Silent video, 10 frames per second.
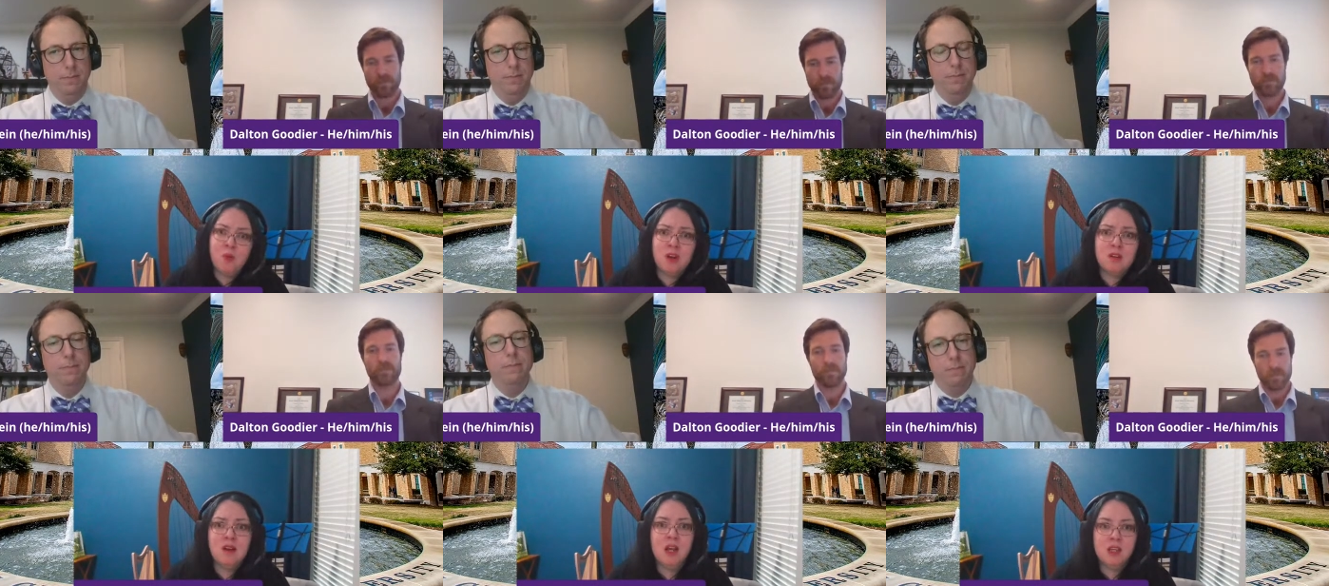Speaker 1: Word
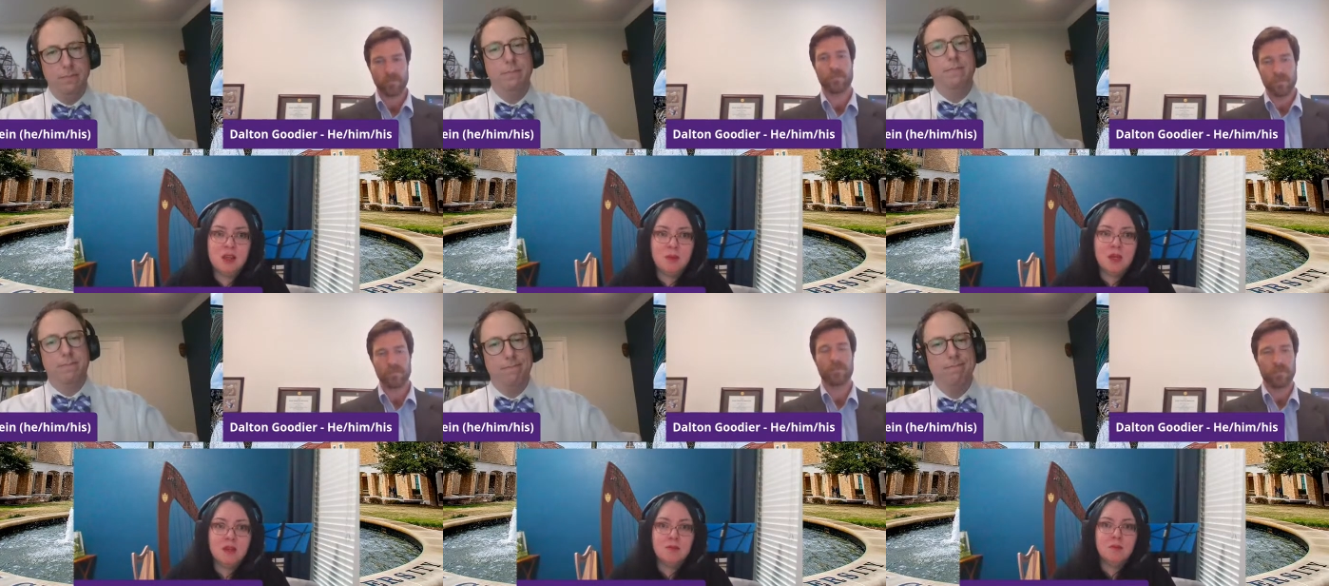
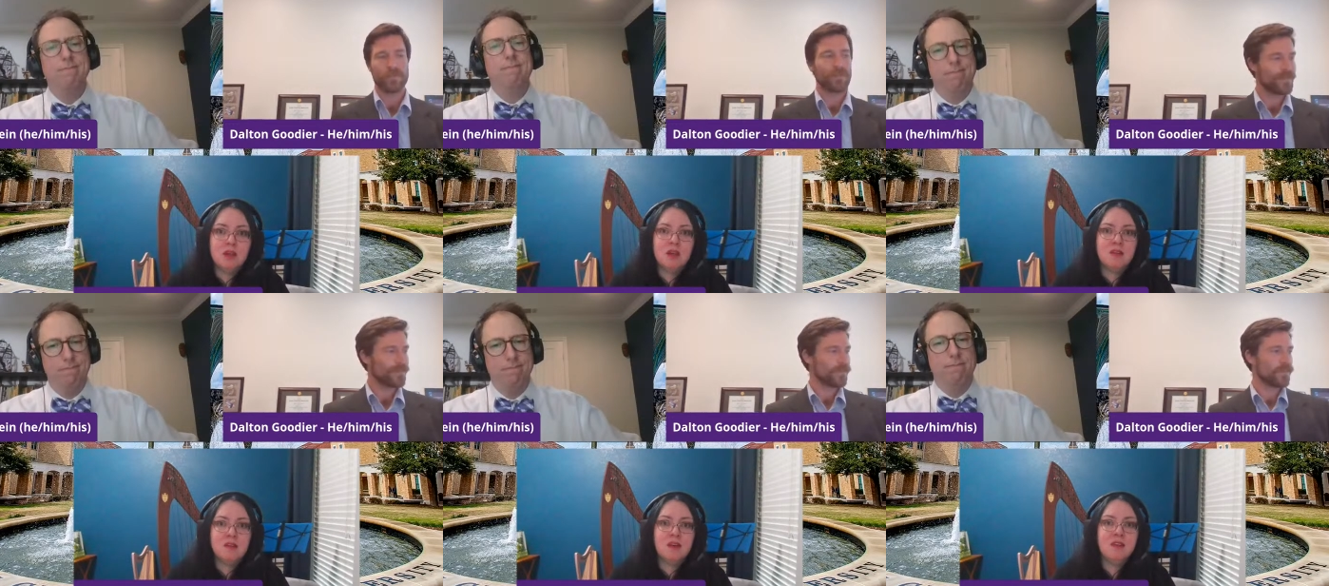document
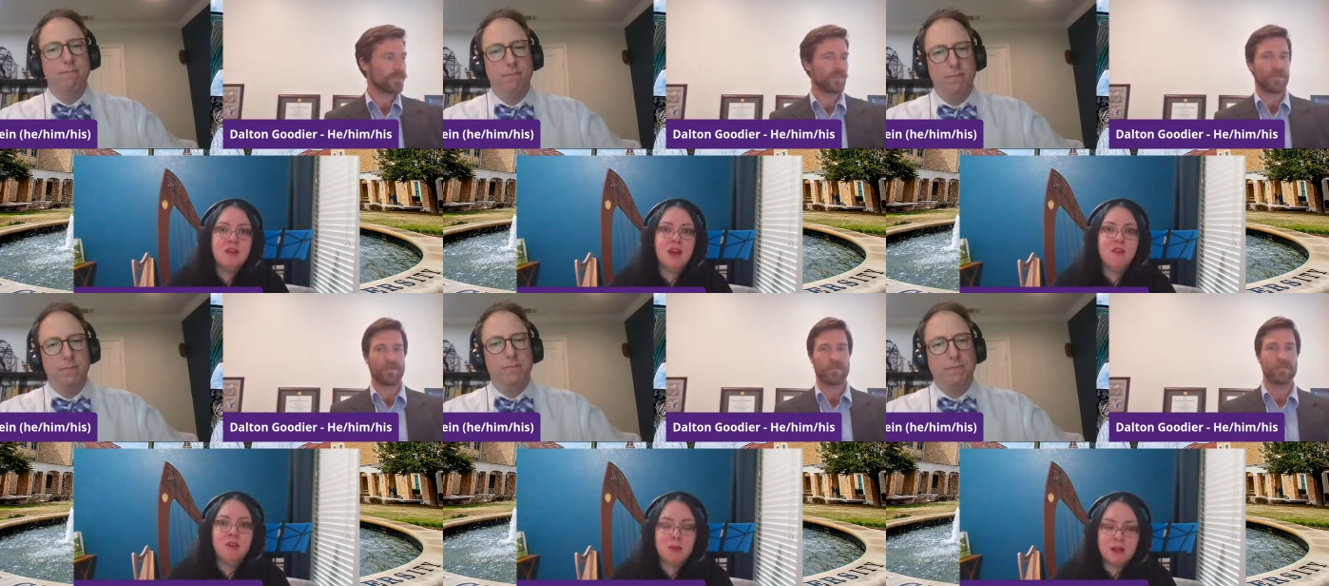because I think
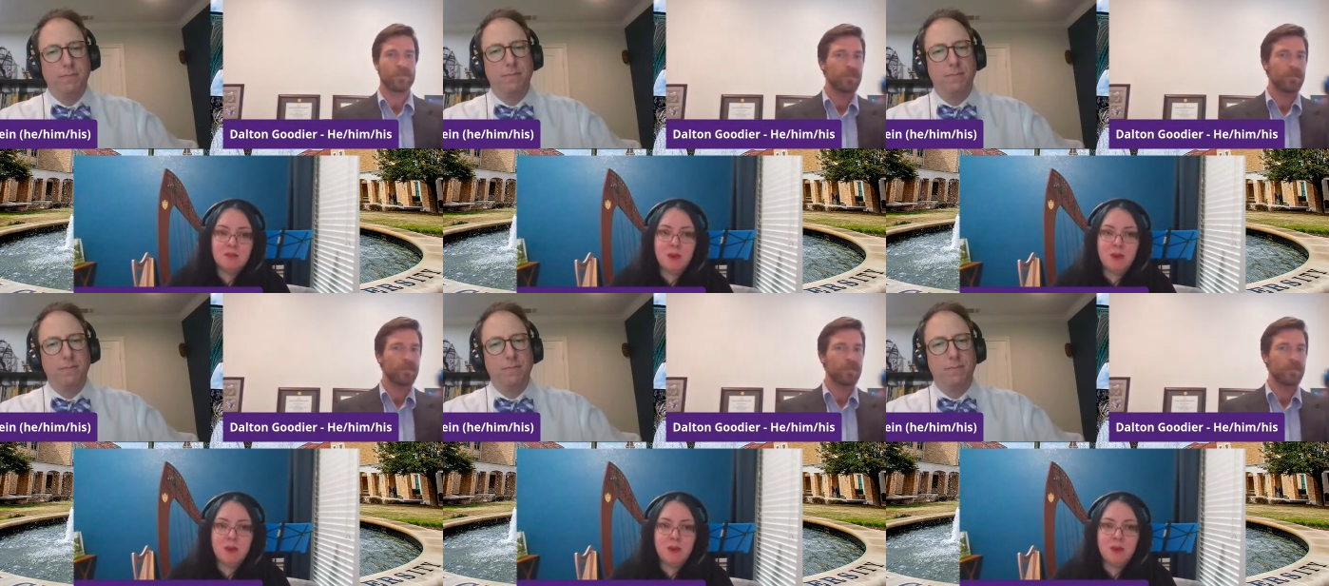everybody's